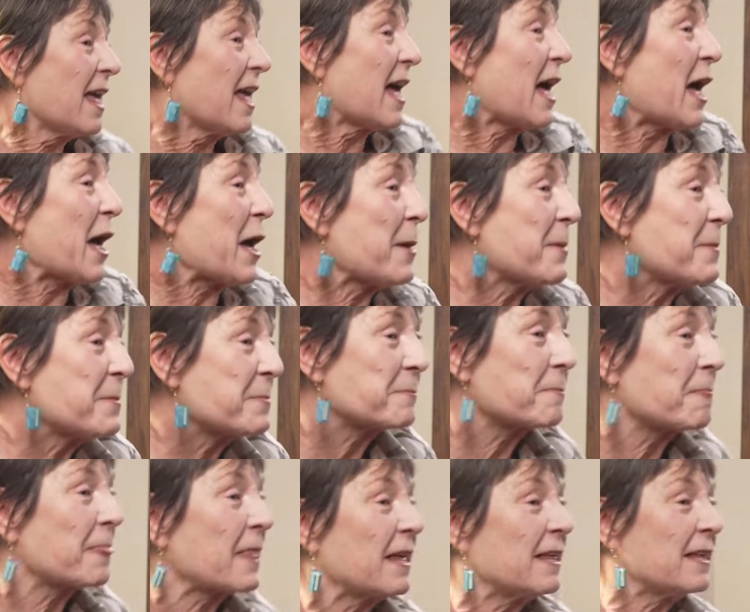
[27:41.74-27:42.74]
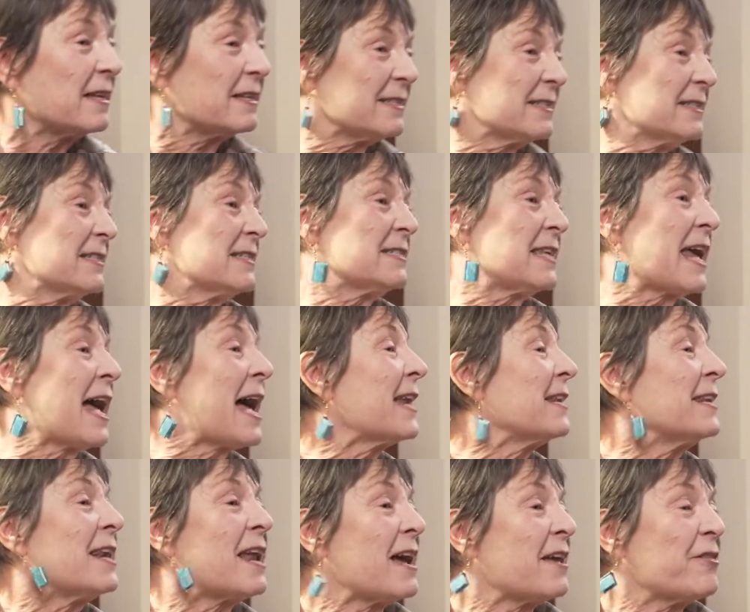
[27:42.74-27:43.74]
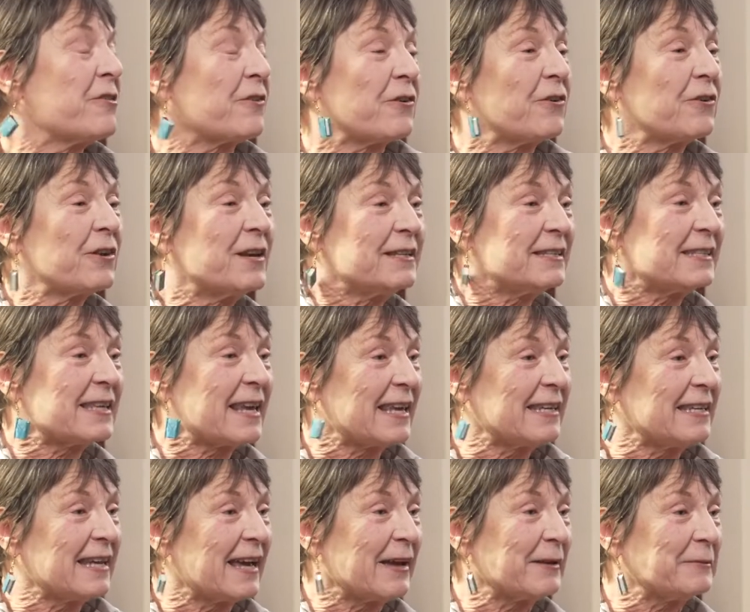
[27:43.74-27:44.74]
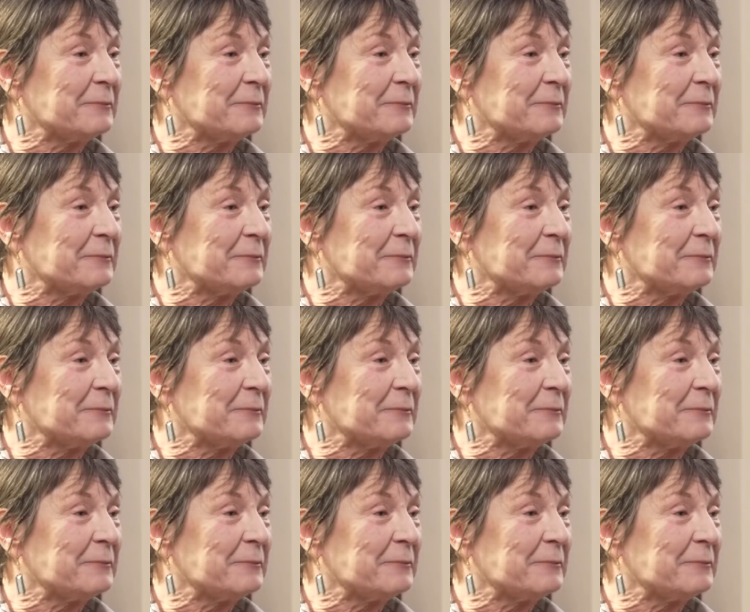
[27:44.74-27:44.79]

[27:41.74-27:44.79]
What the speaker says: had neither, he said,